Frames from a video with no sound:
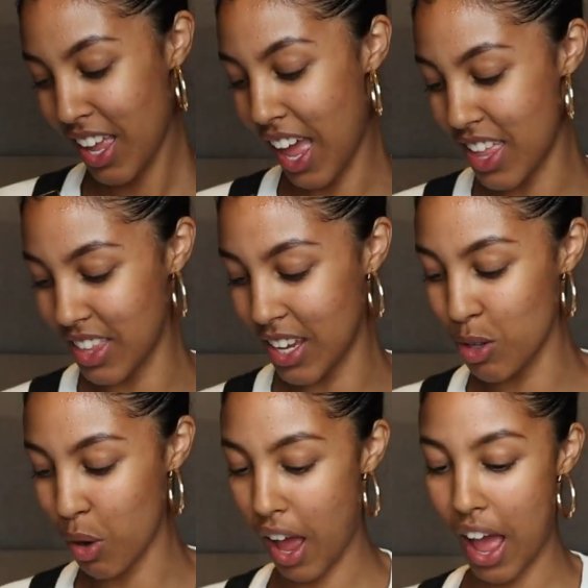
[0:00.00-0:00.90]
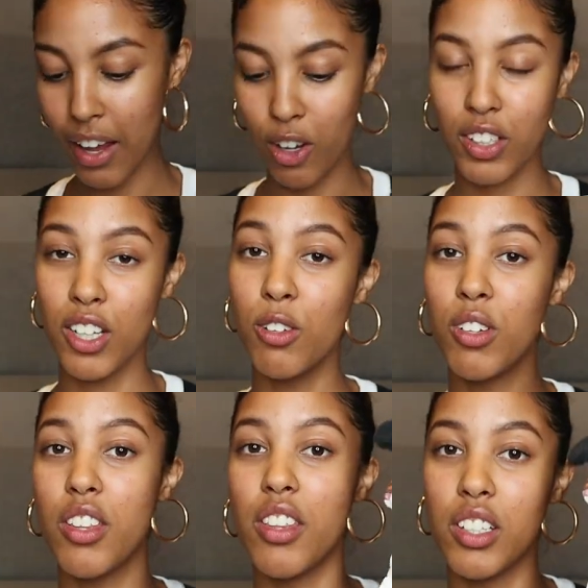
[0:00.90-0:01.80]
And then I got
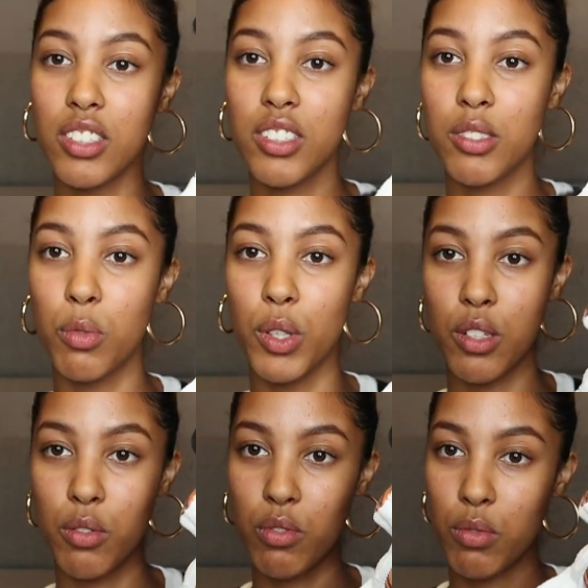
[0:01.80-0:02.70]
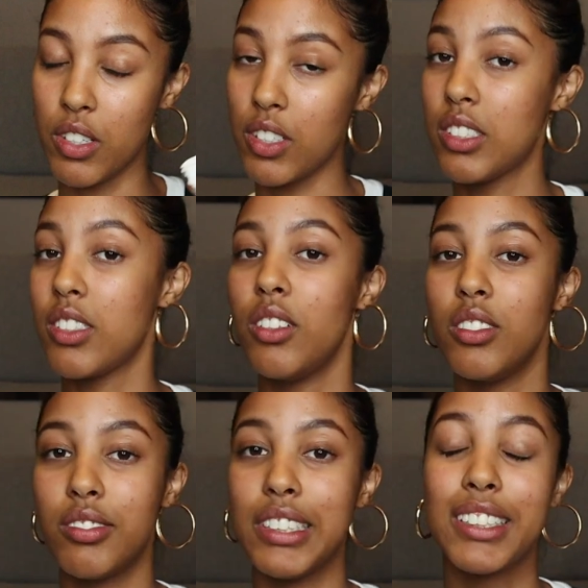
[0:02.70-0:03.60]
Lola this when we
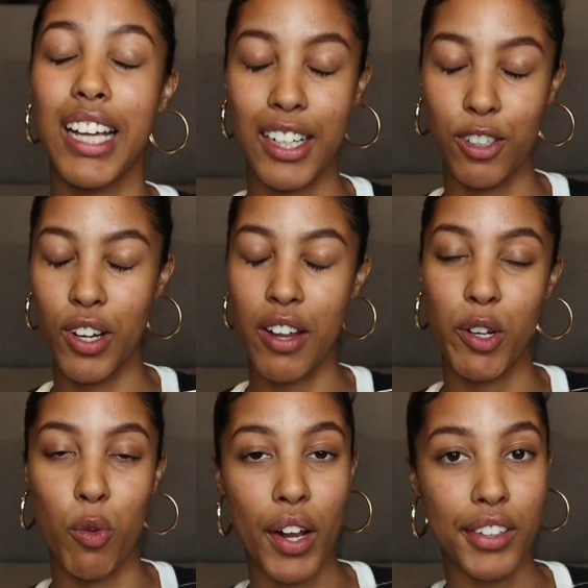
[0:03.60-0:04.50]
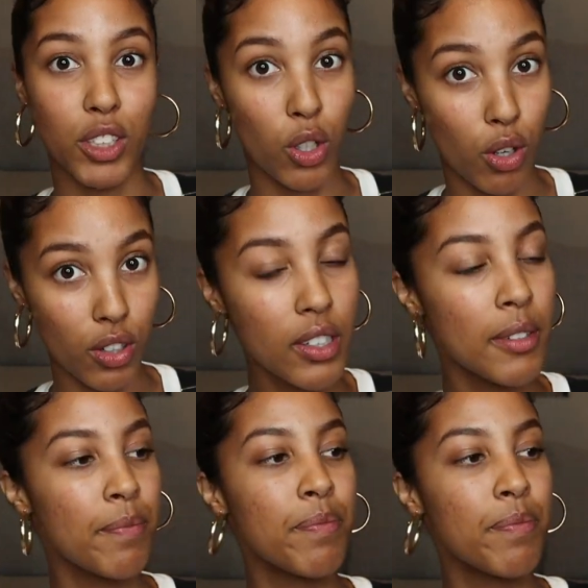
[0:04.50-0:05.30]
still decided on having one dog.